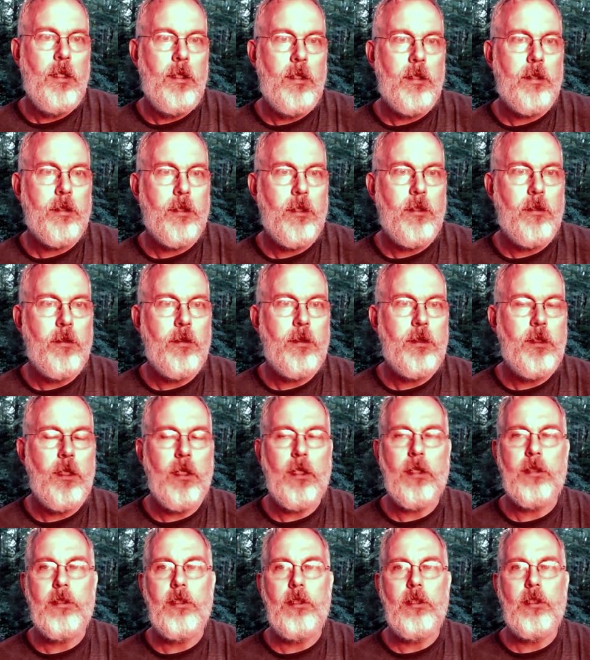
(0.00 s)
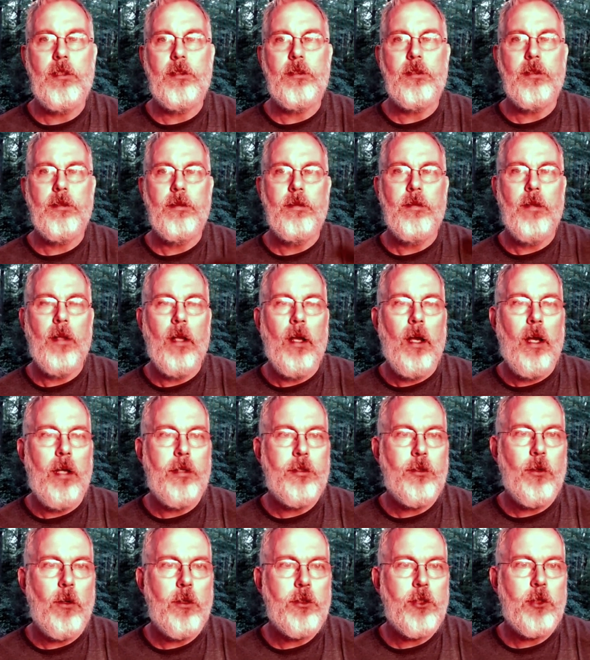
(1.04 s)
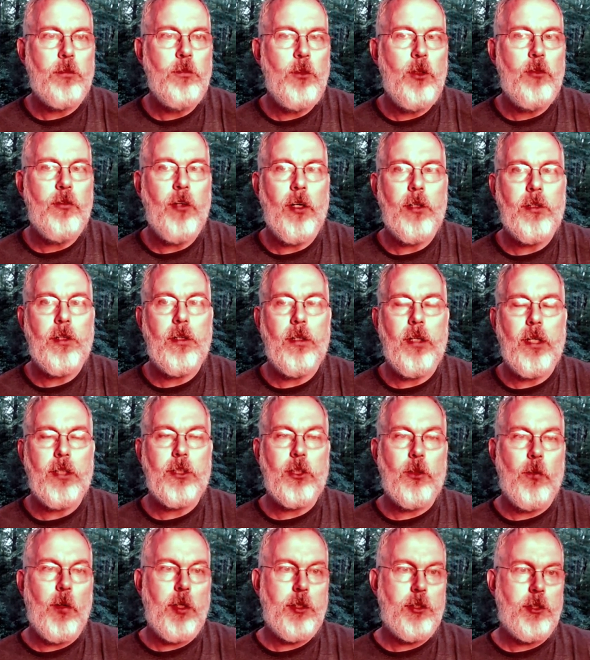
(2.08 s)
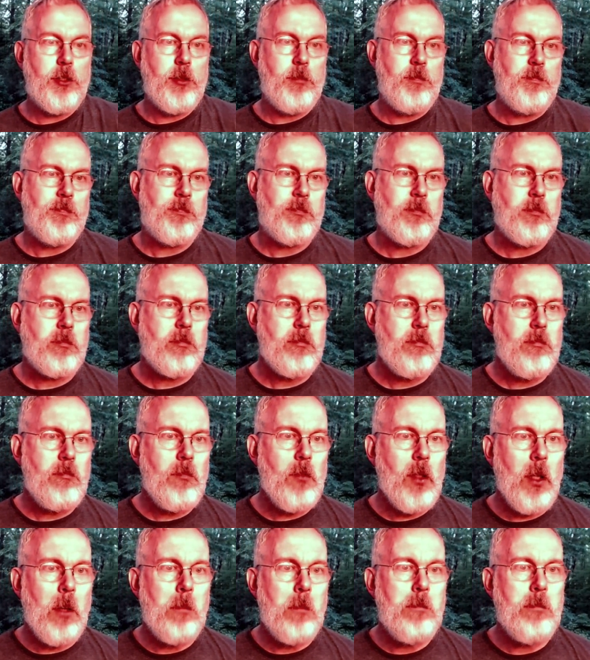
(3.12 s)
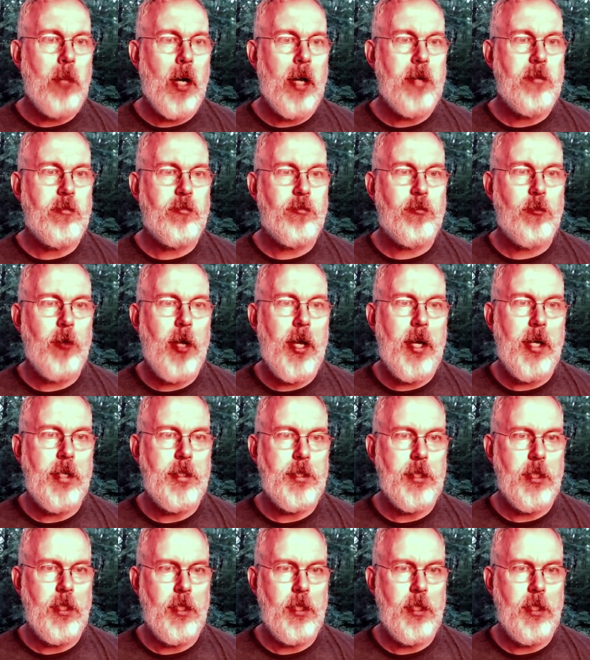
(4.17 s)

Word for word: So, yeah, cheers. And so I'll just move on to the next question by Fred.